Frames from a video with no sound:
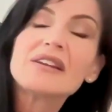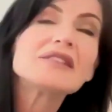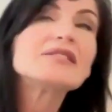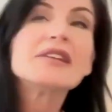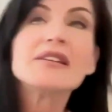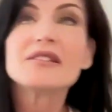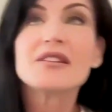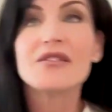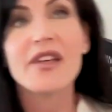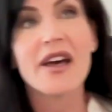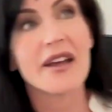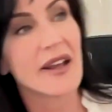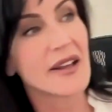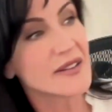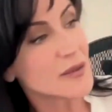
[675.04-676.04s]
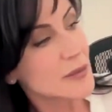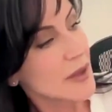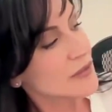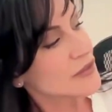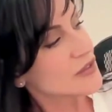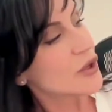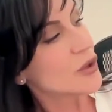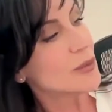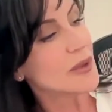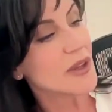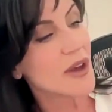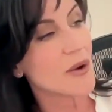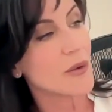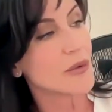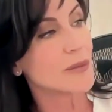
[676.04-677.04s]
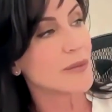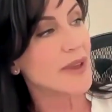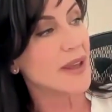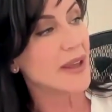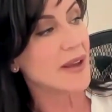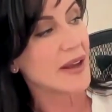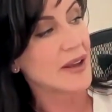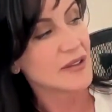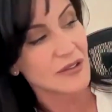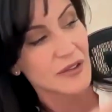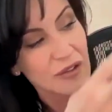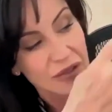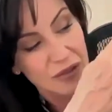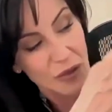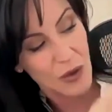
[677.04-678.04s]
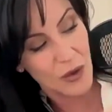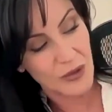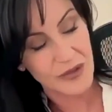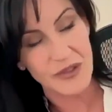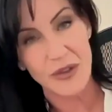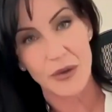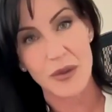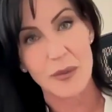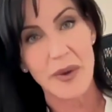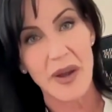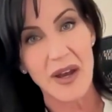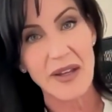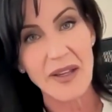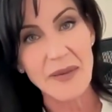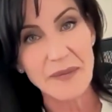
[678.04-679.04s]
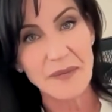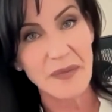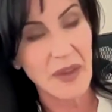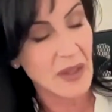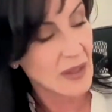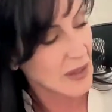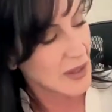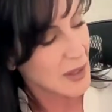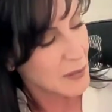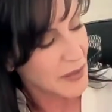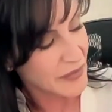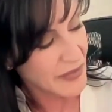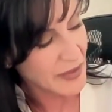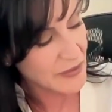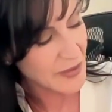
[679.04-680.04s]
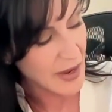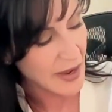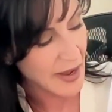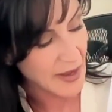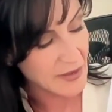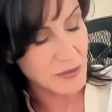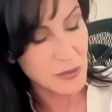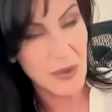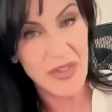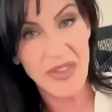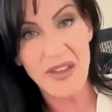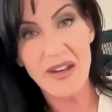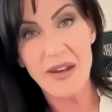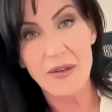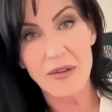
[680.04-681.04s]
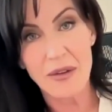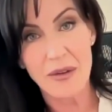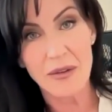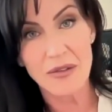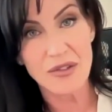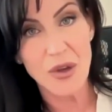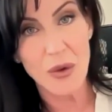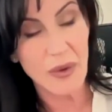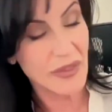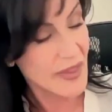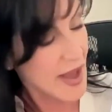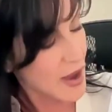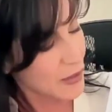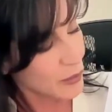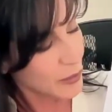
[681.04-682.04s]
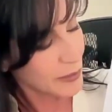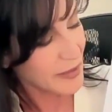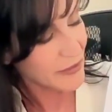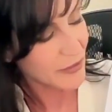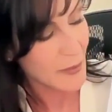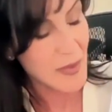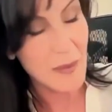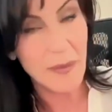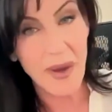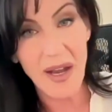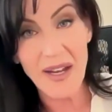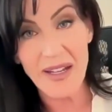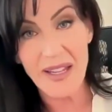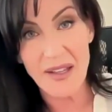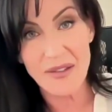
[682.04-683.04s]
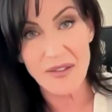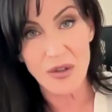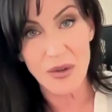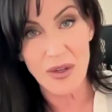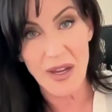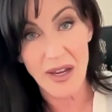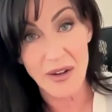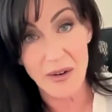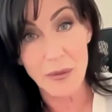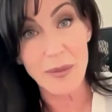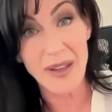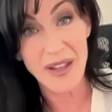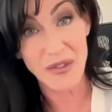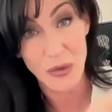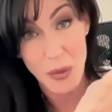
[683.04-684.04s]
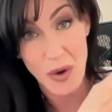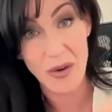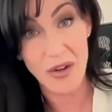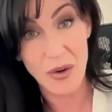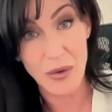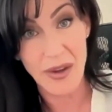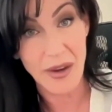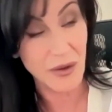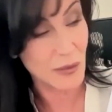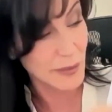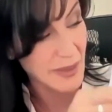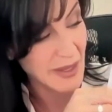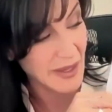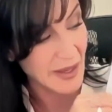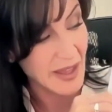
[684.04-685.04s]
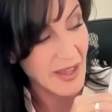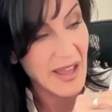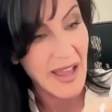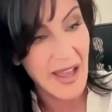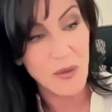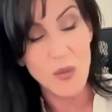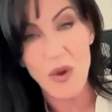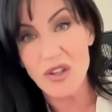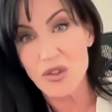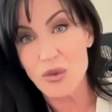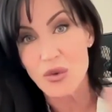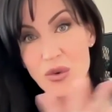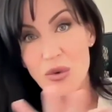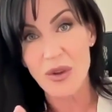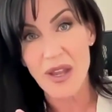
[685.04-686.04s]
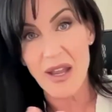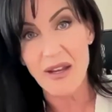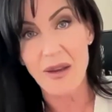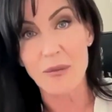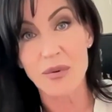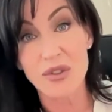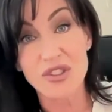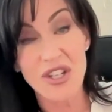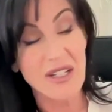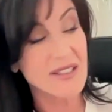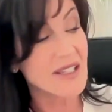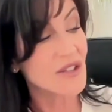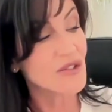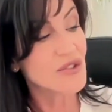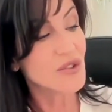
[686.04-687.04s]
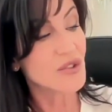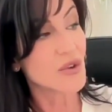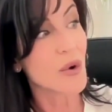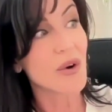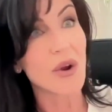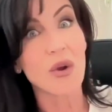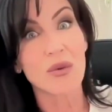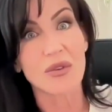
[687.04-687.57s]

sense of that. As above, so below would be as the soul, so the body, but then as within, so without would be from the body as a creator, because you are a creator being, and what you create and project into your own